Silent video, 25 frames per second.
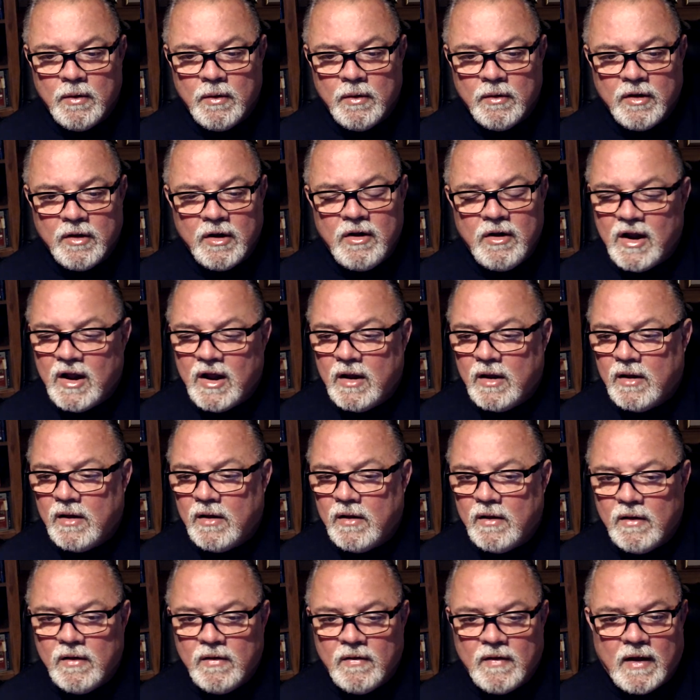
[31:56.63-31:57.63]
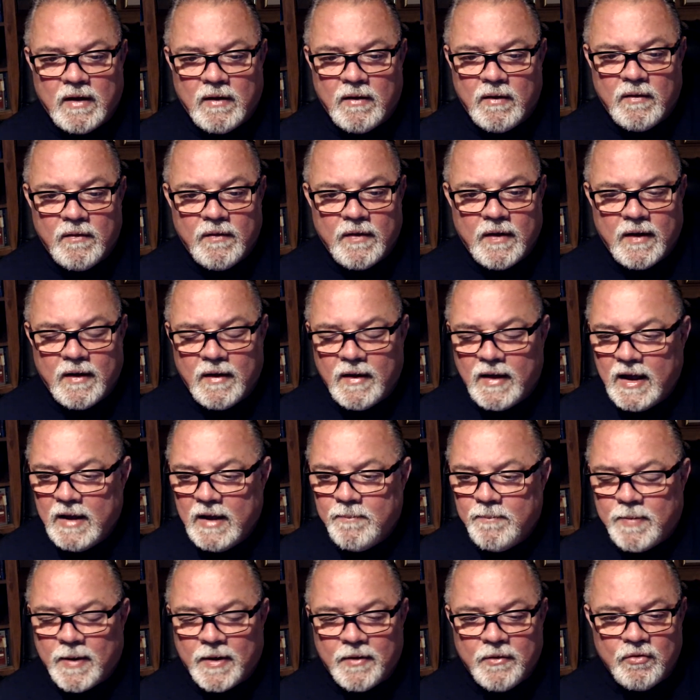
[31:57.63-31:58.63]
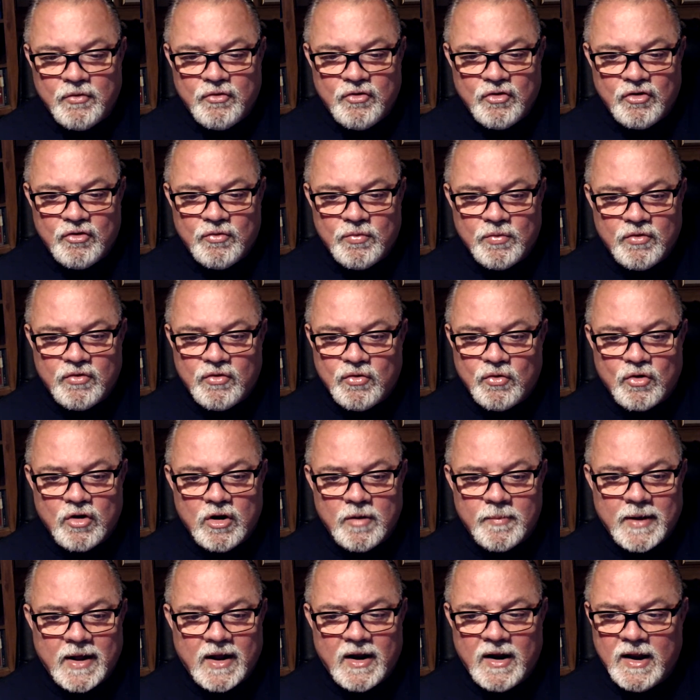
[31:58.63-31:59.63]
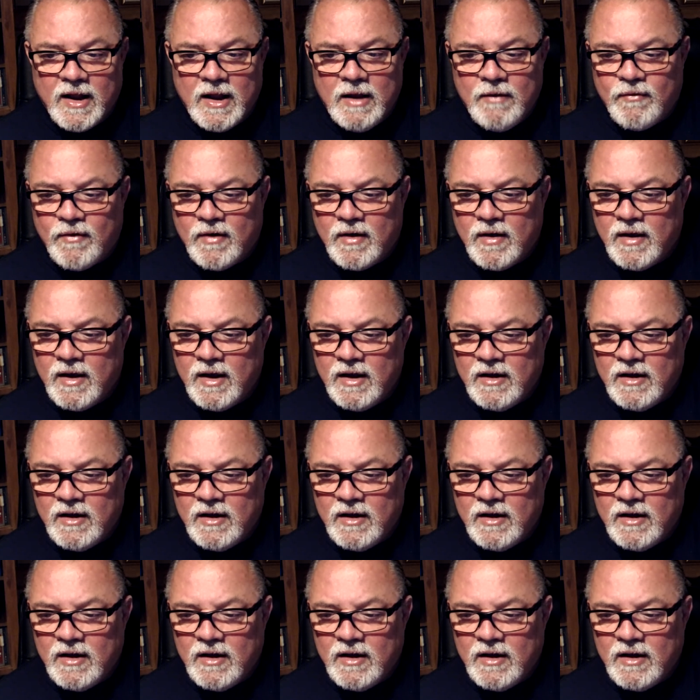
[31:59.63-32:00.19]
Didn't that A panel judge was talking about leave it? He